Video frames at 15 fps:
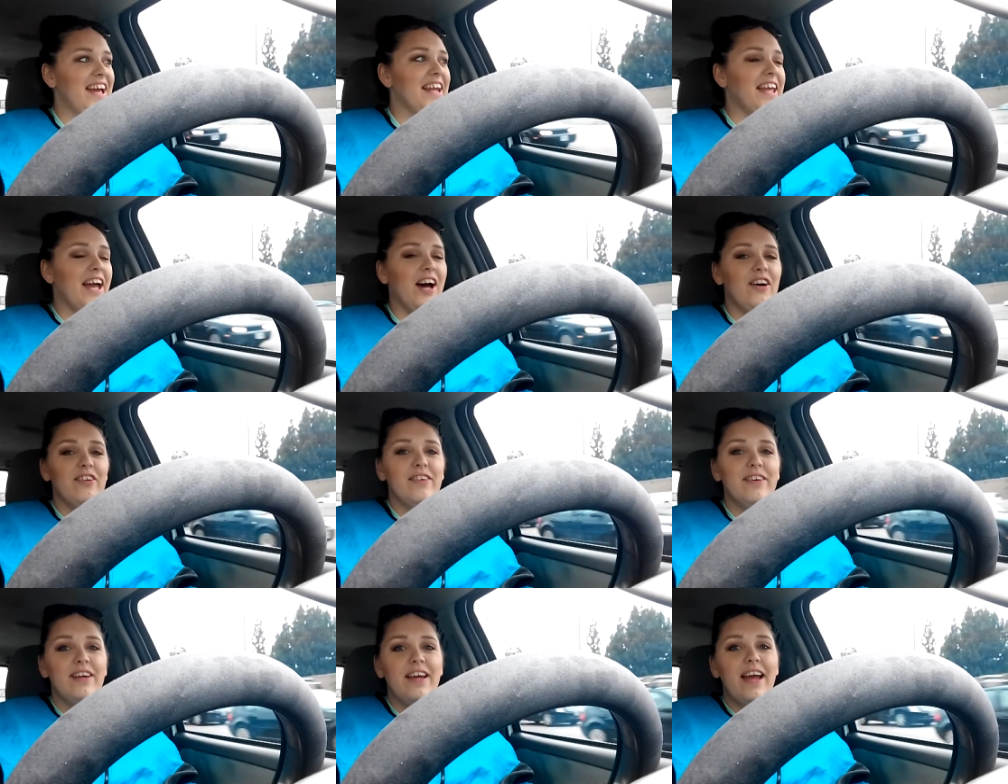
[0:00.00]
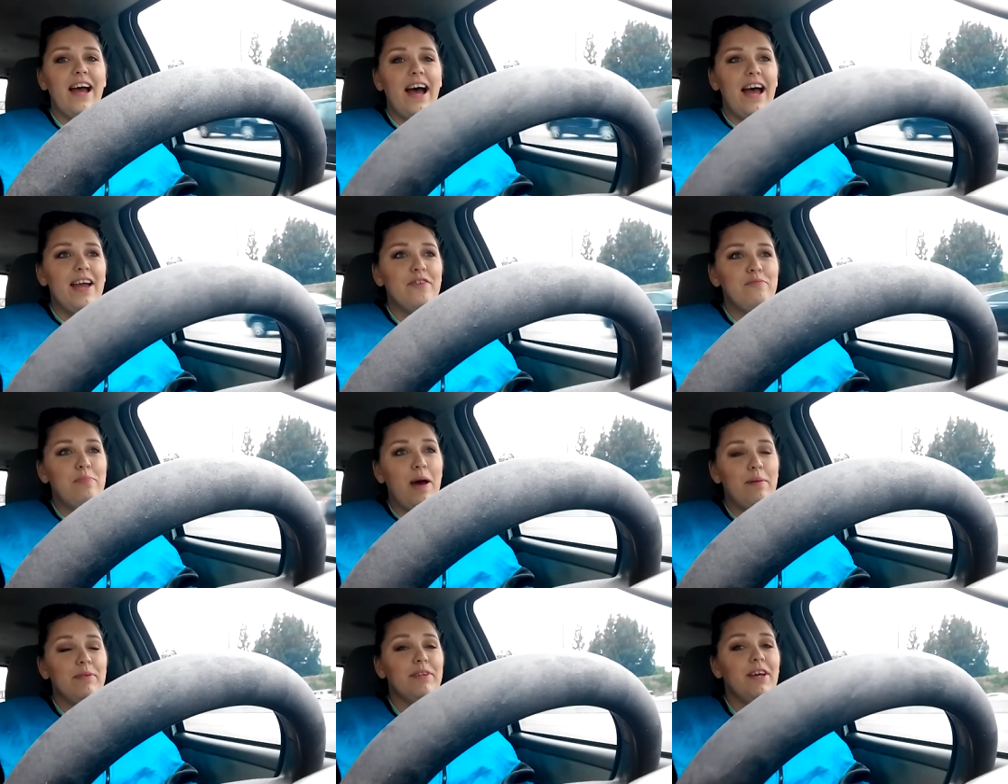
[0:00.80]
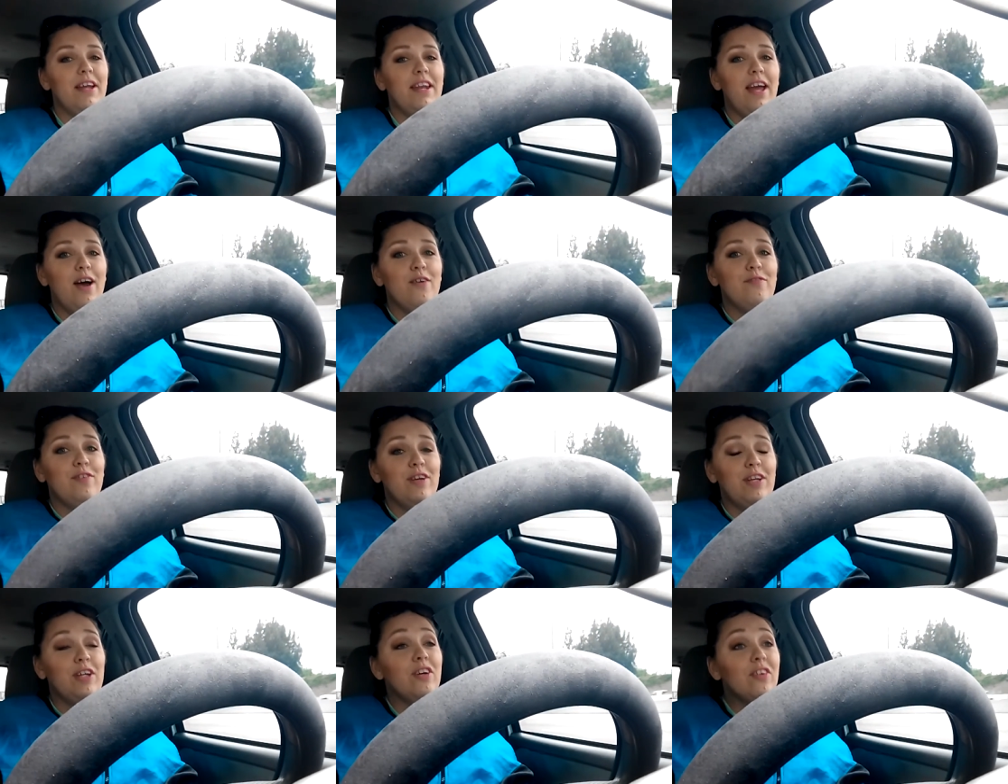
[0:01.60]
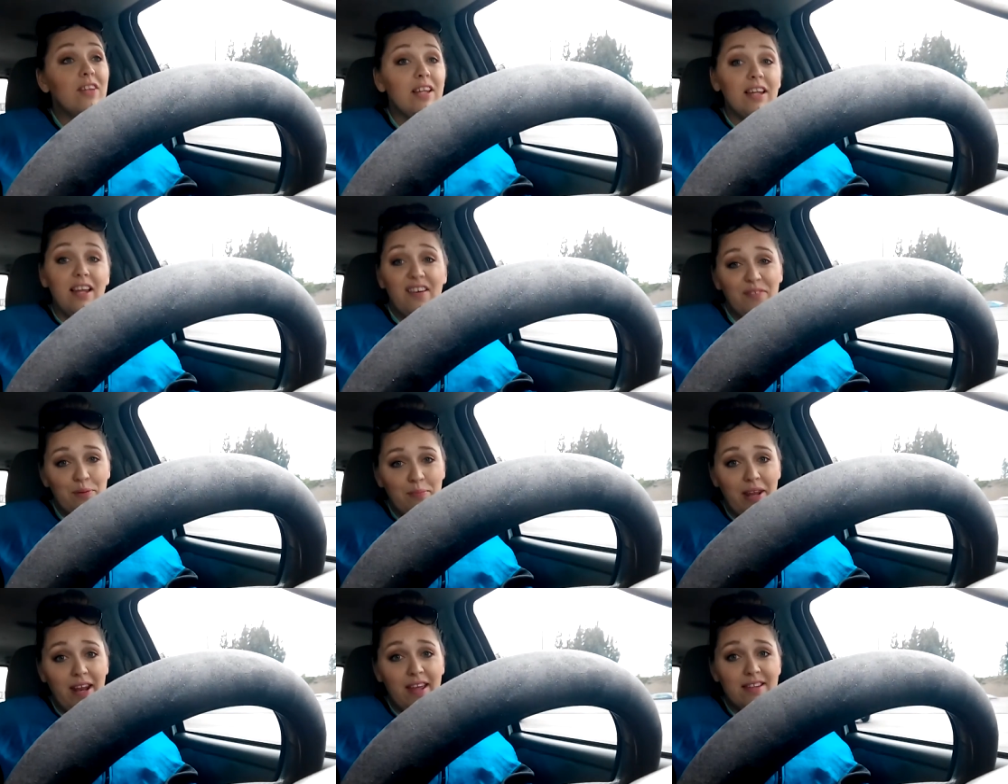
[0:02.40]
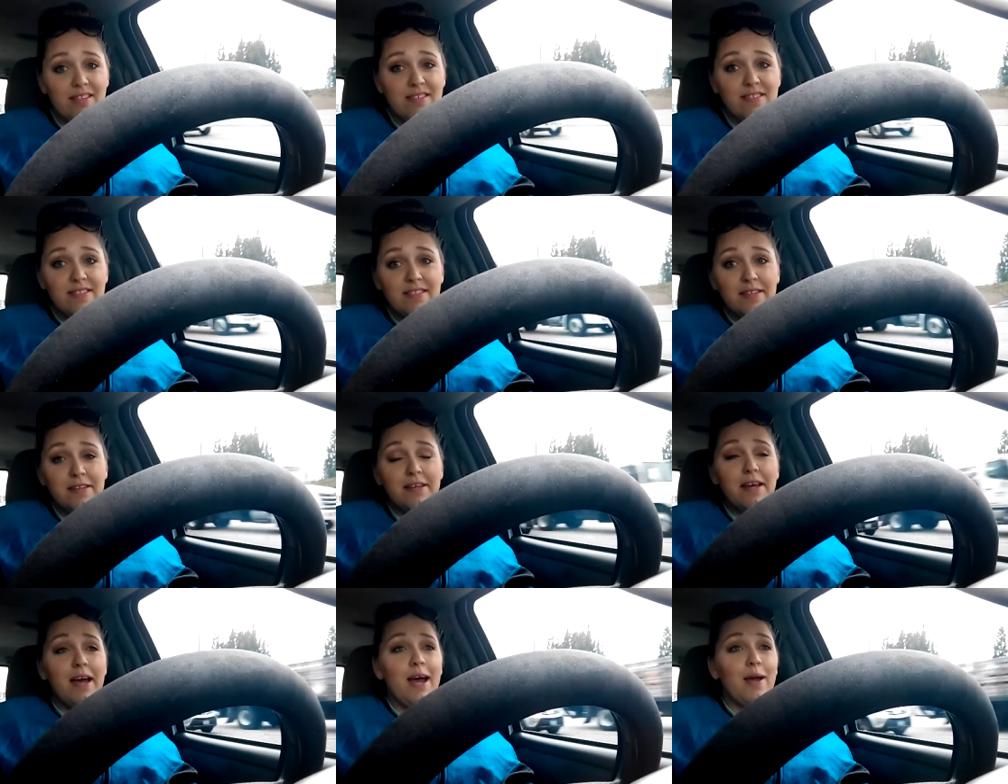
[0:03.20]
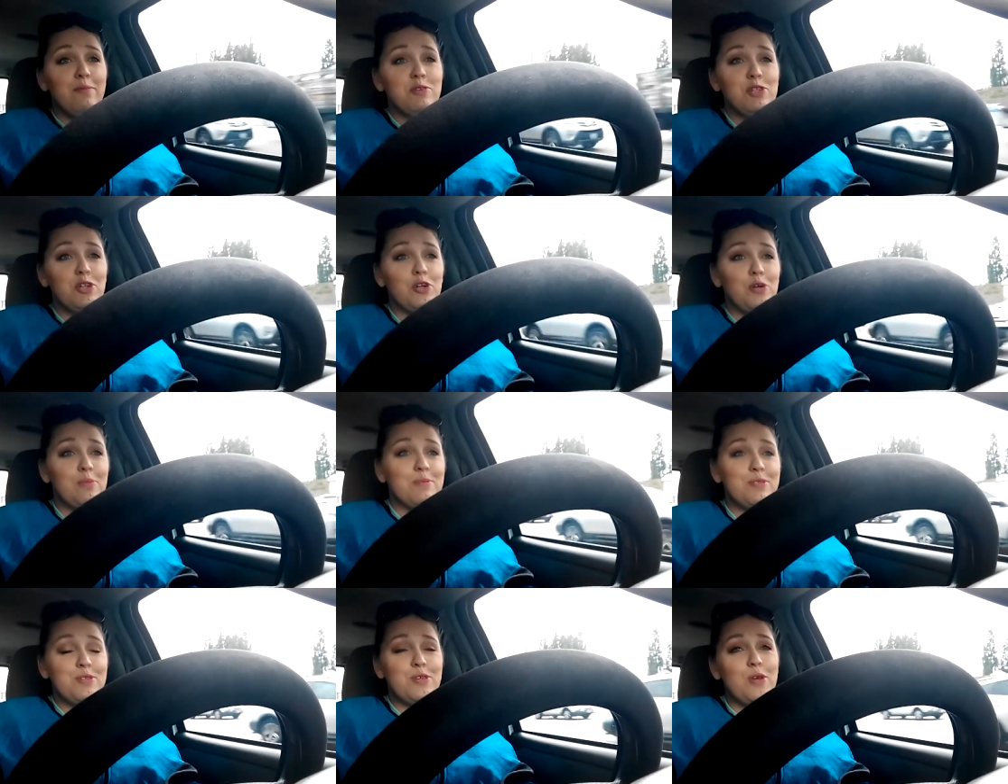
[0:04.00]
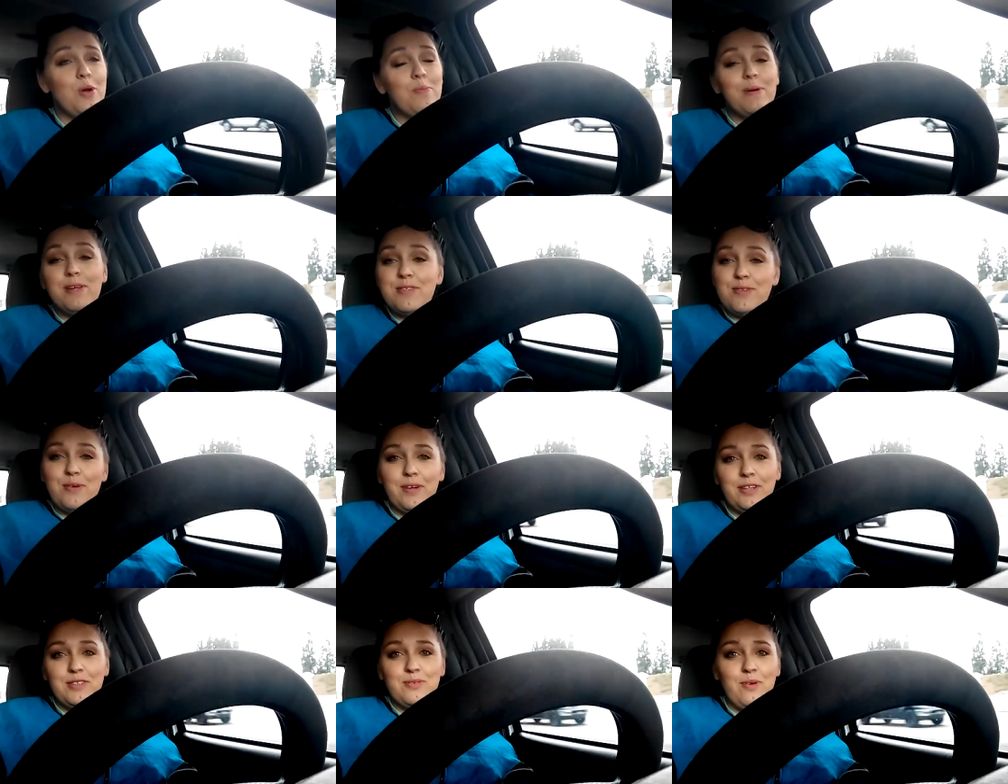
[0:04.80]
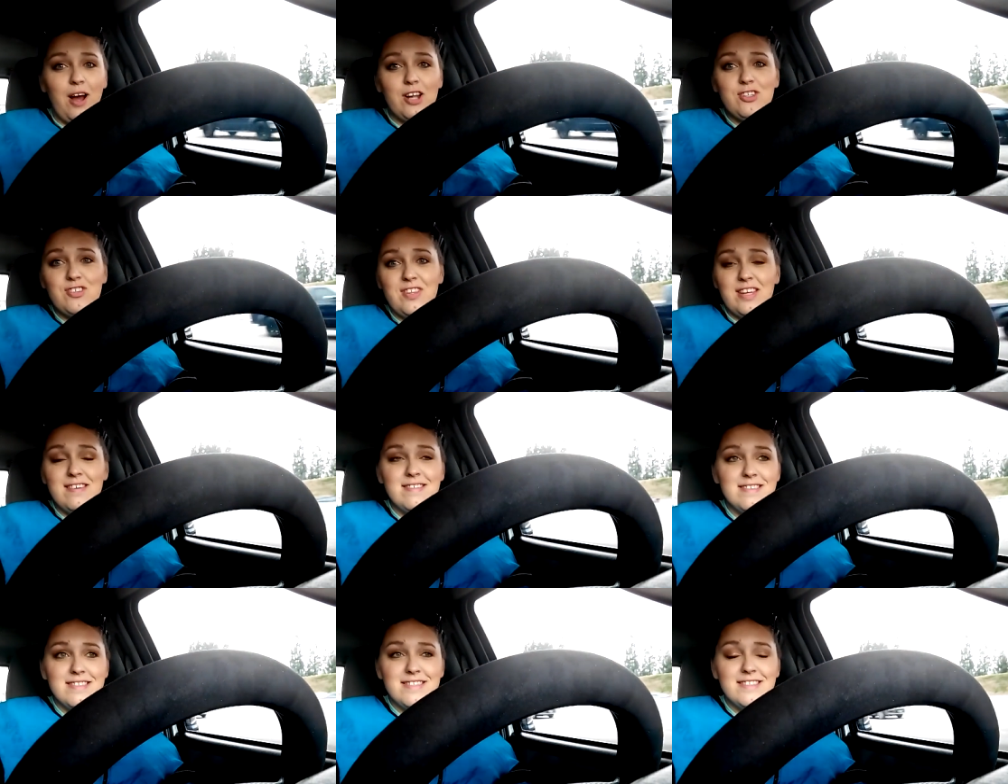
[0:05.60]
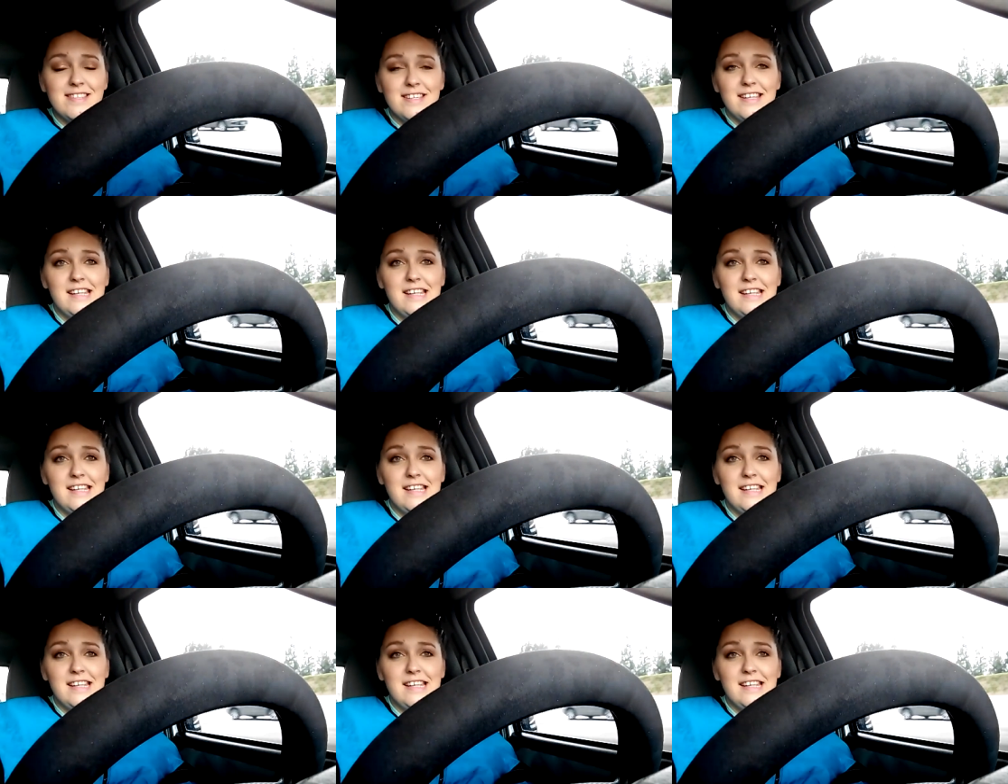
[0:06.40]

Anyhow, I have babbled on now for nearly 11 minutes. I'm sure almost nobody's going to watch this